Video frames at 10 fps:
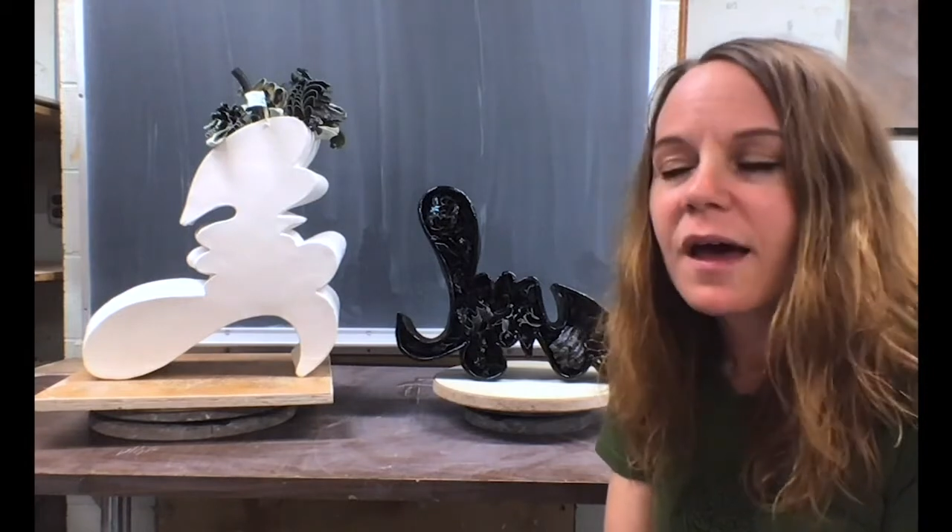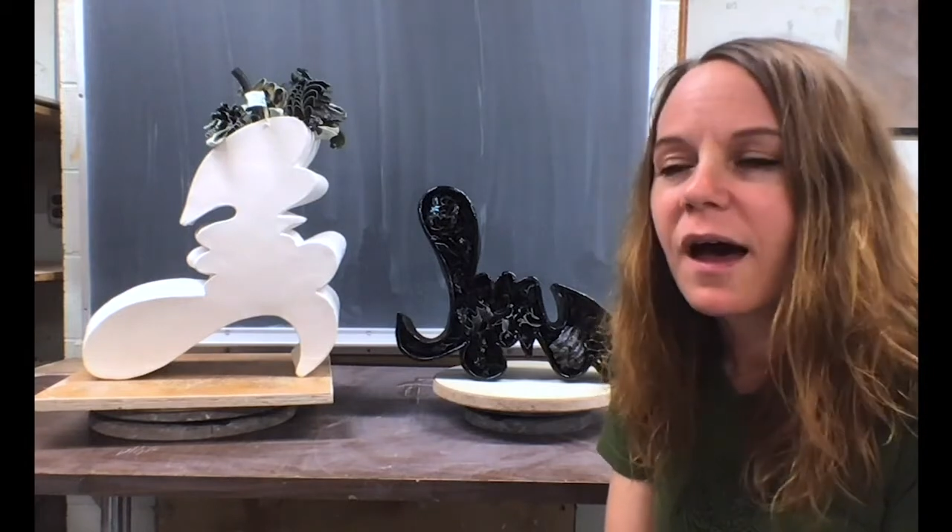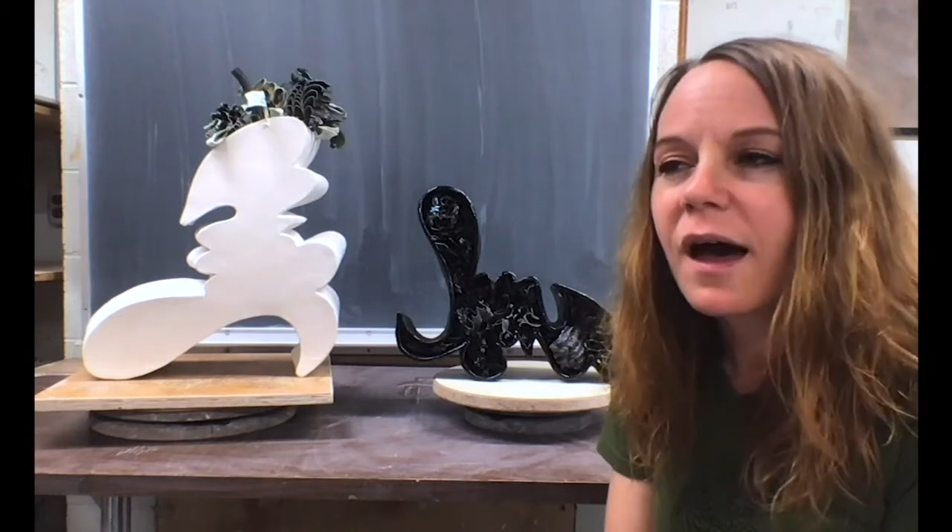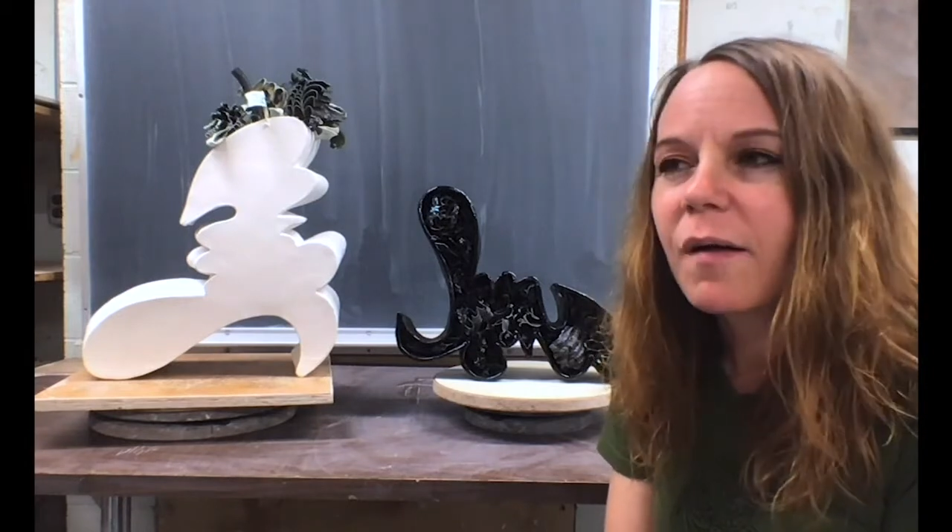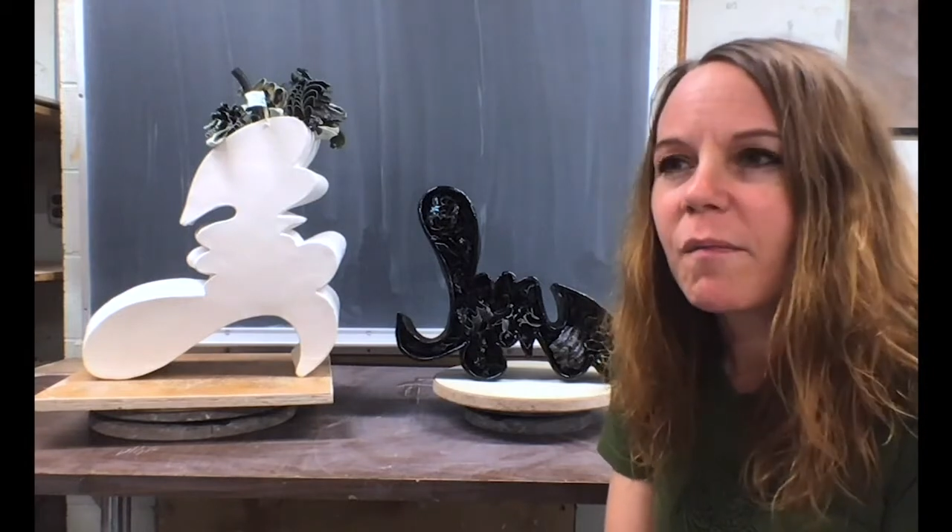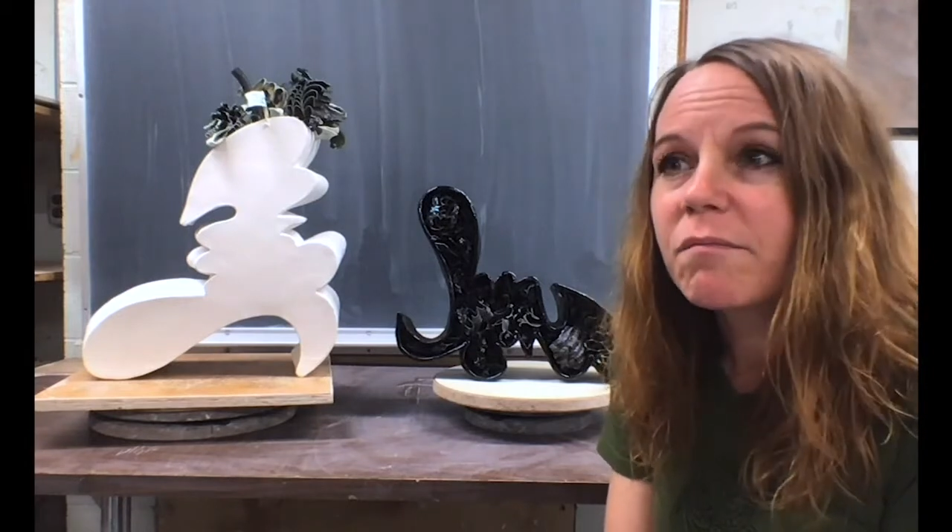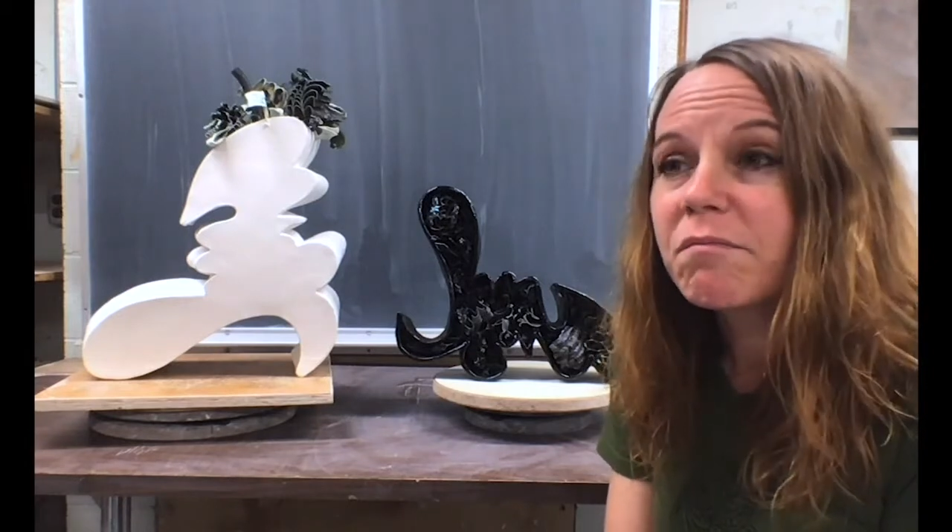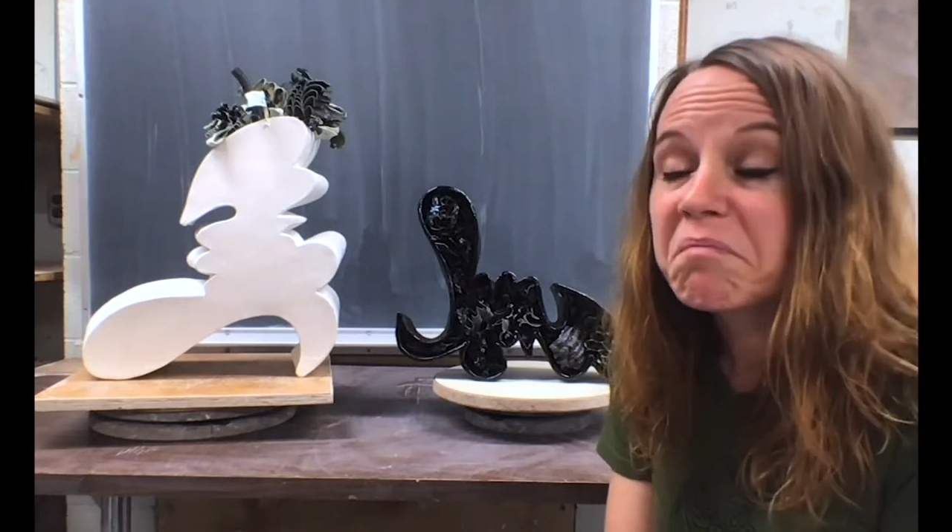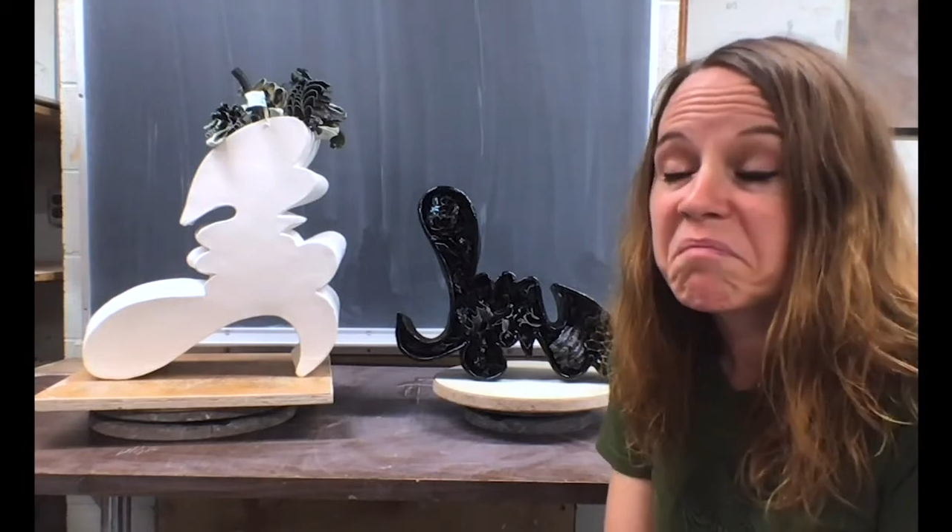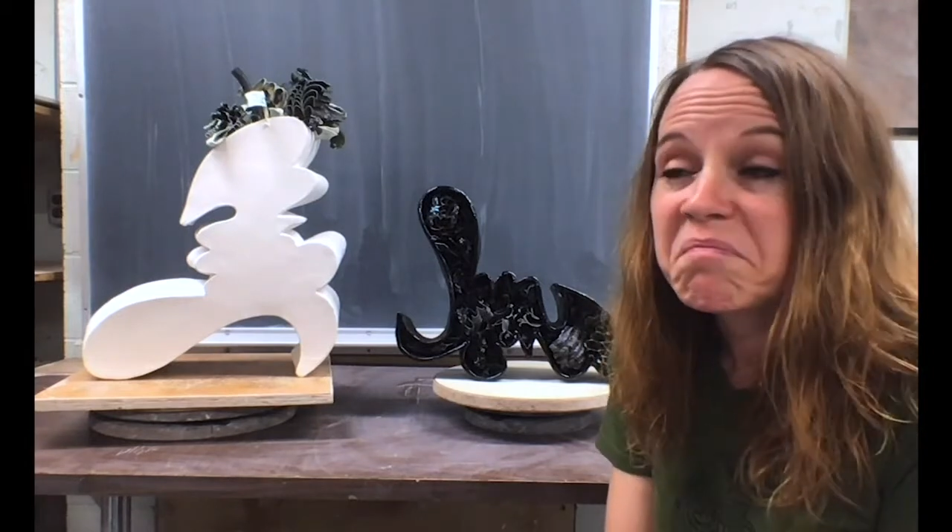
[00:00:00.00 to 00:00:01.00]
um,
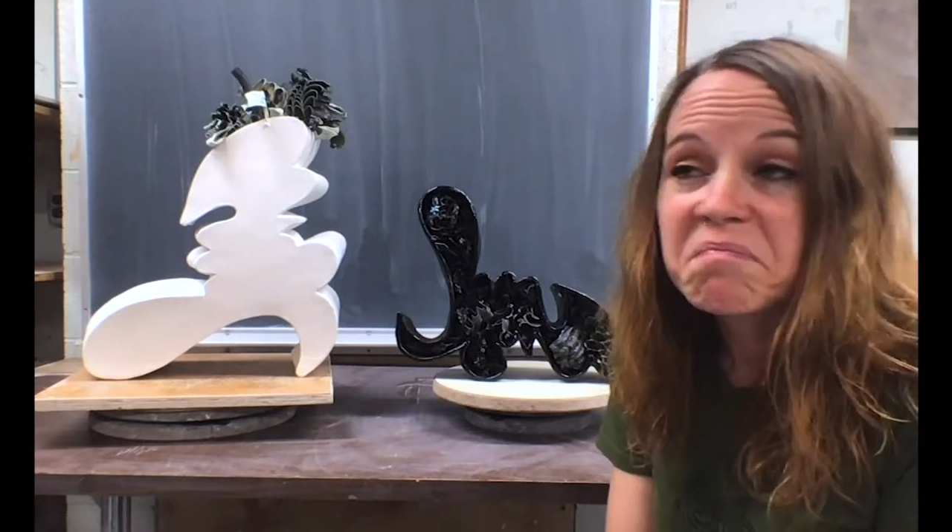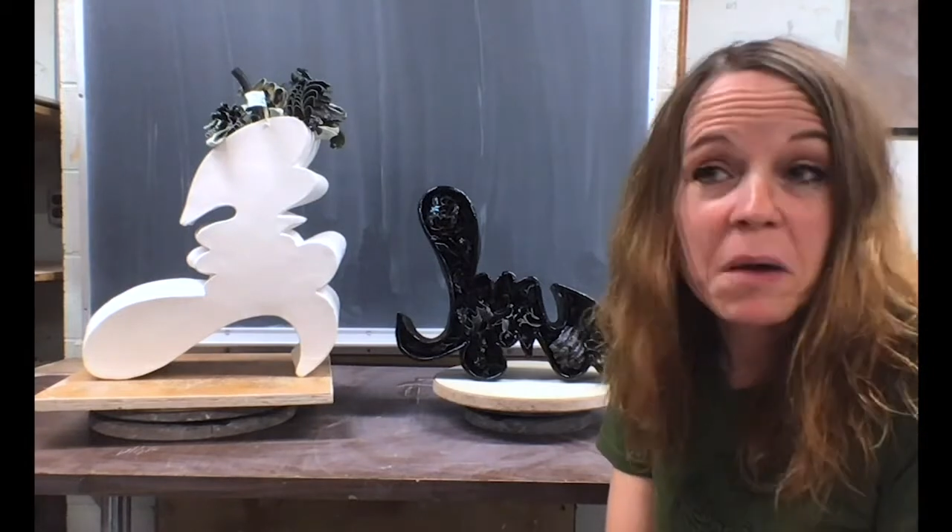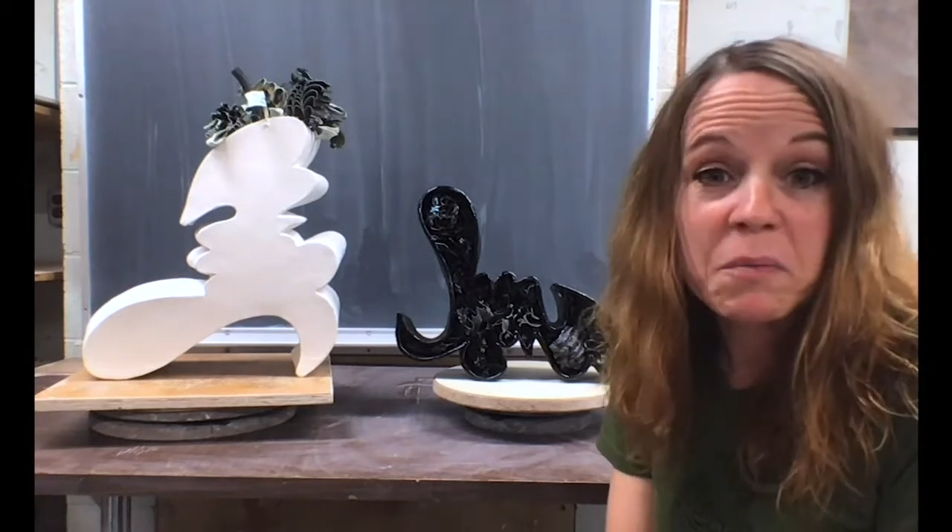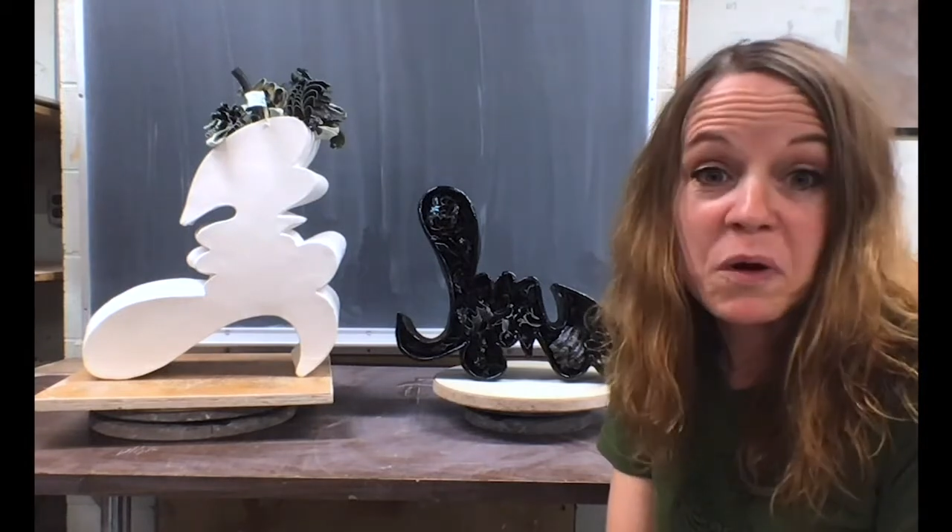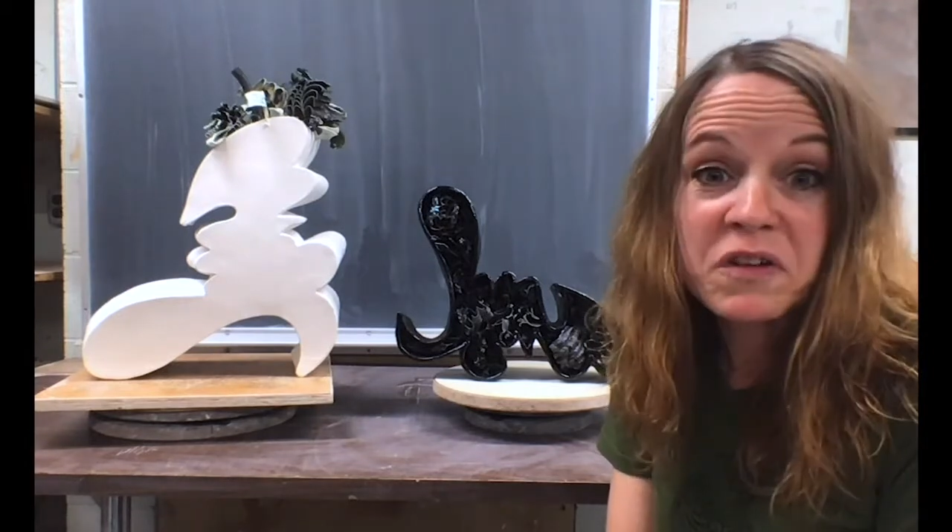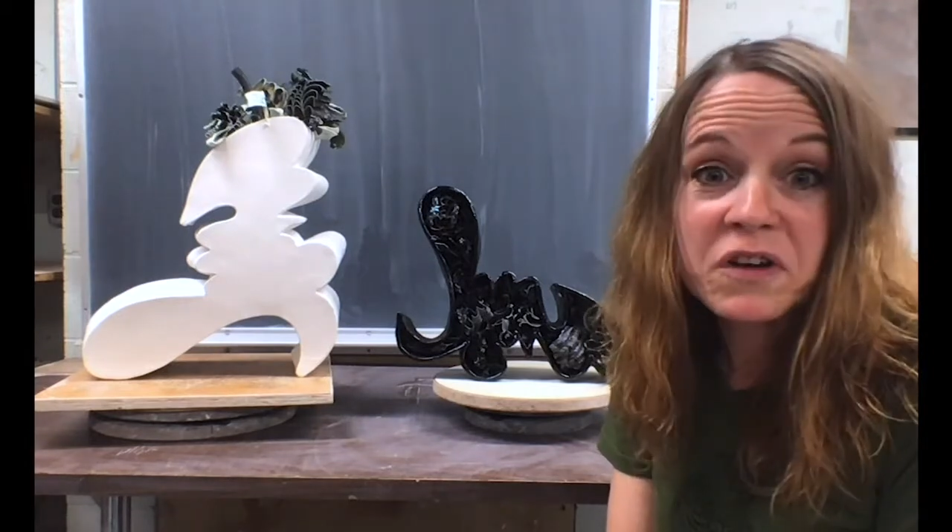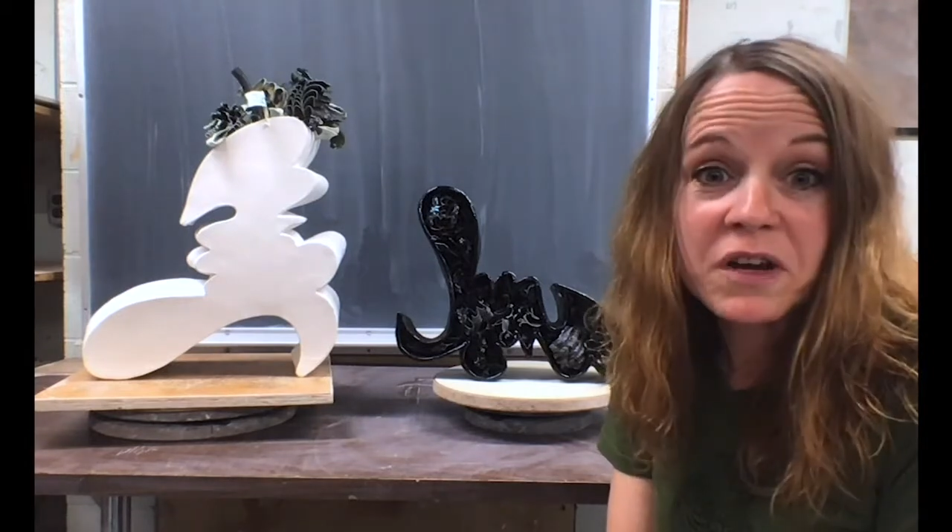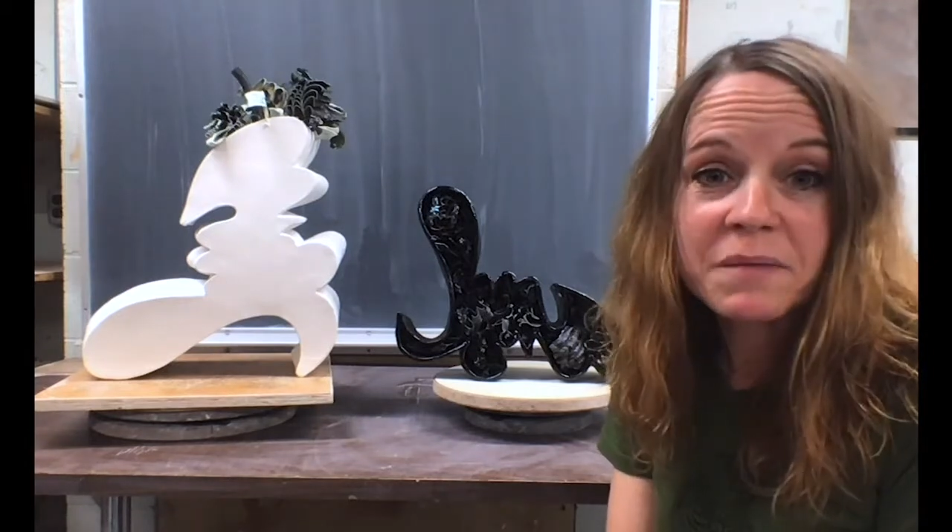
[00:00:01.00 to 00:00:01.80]
I'm questioning.